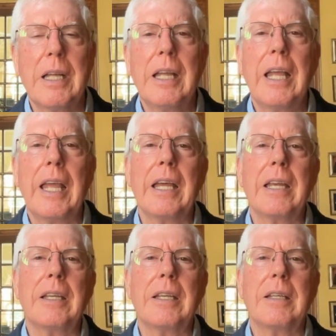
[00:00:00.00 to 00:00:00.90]

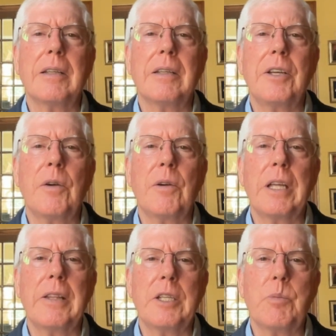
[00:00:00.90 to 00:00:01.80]
And, you know,
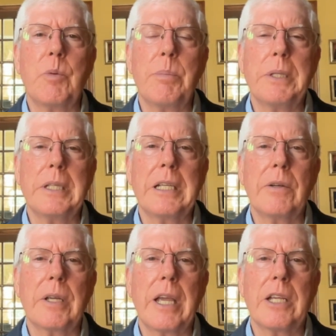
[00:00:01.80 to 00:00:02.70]
in this one particular
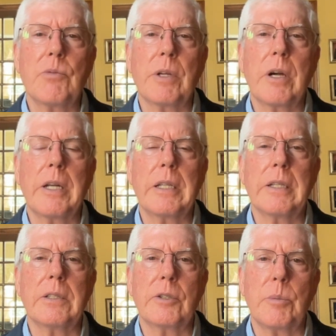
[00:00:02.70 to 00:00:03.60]
case regarding
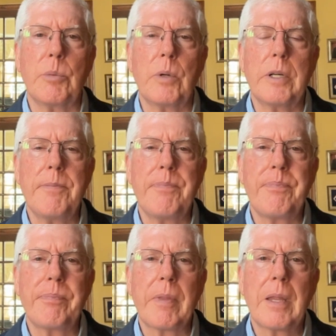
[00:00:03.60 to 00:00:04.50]
this little boy
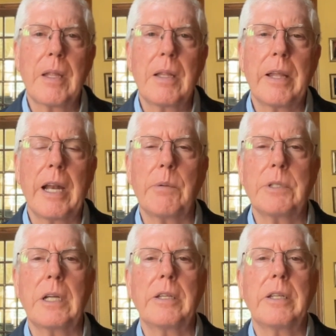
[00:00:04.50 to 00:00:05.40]
that I was
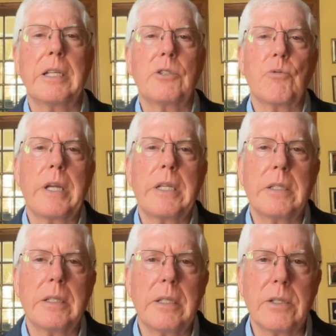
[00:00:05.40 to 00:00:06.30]
telling you that's raised
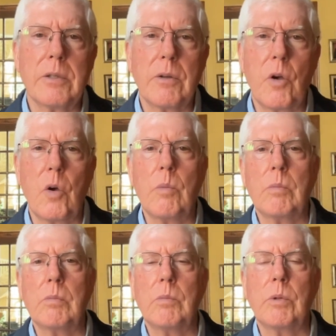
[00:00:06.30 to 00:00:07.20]
in this
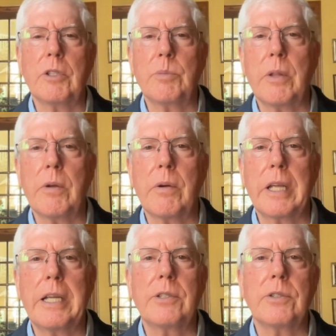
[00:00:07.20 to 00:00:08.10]
home where his mother
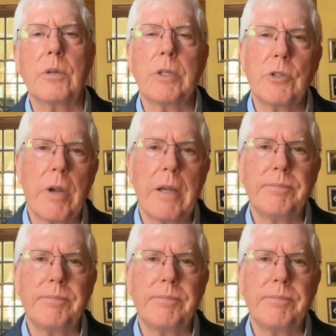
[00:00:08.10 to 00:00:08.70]
engages in witchcraft.